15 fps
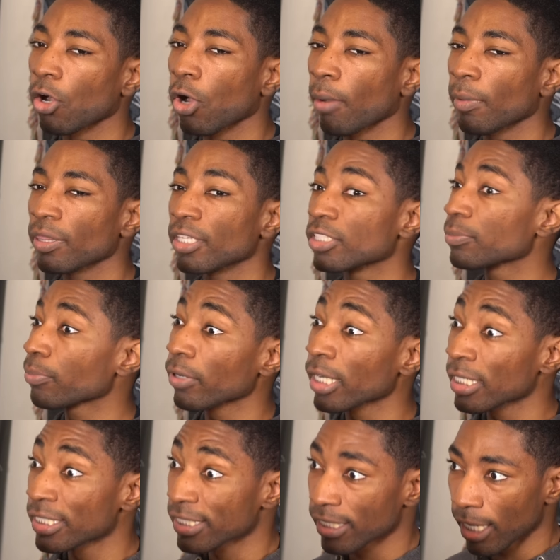oh i'm on the
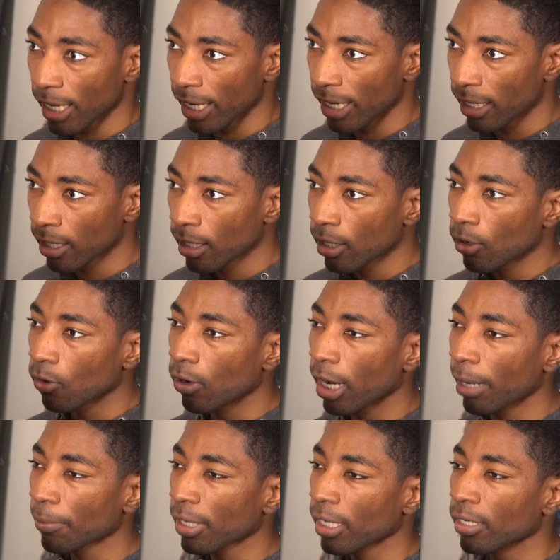springen side or
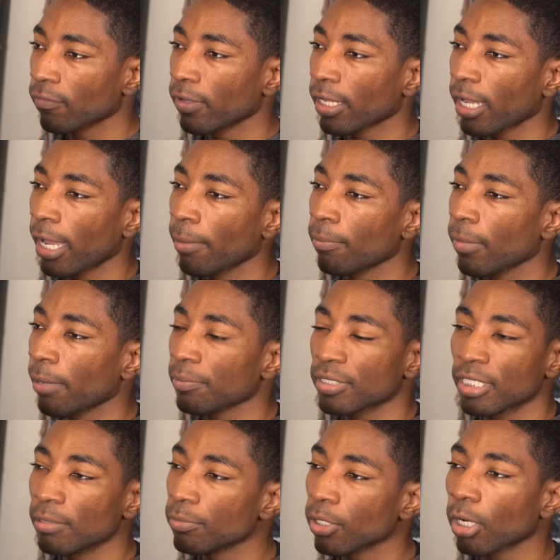i'm kind of like i'm i'm
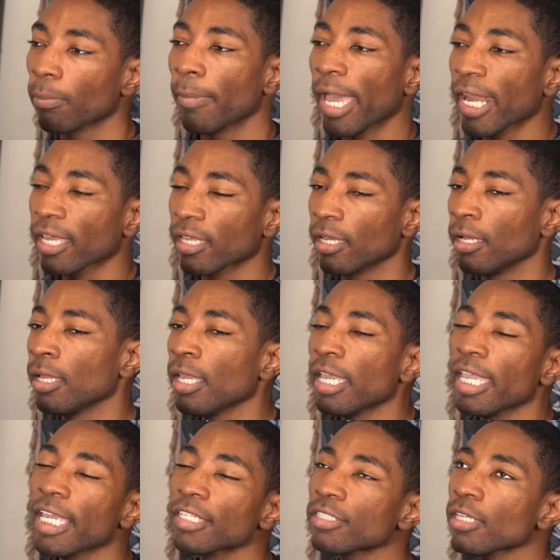team Dogmatika
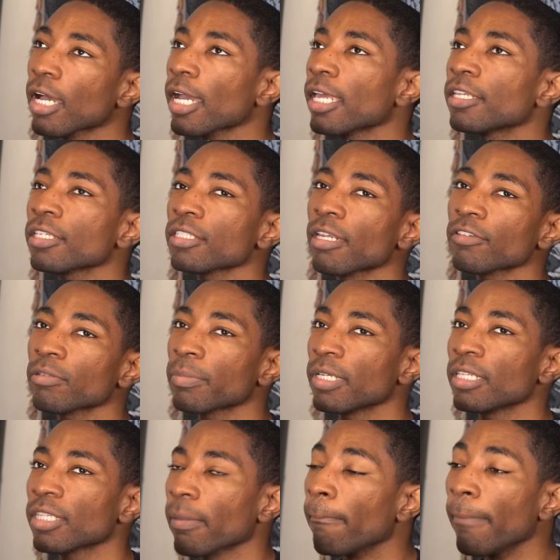it's not it doesn't have to be
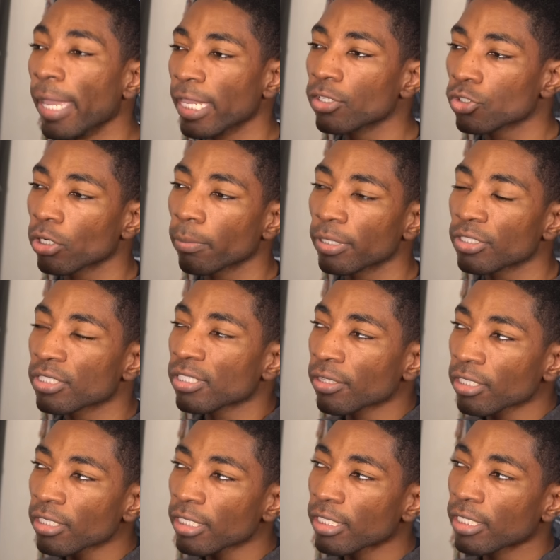anything major but just
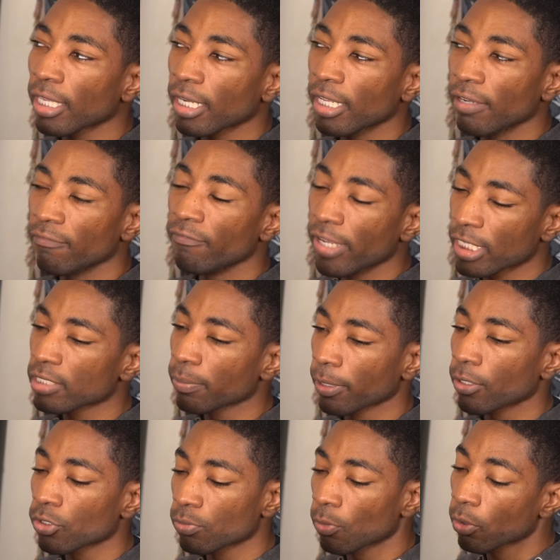something to kind of invest
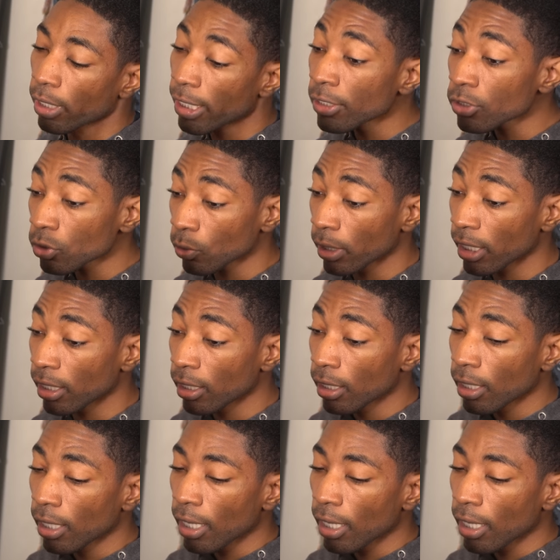players more into it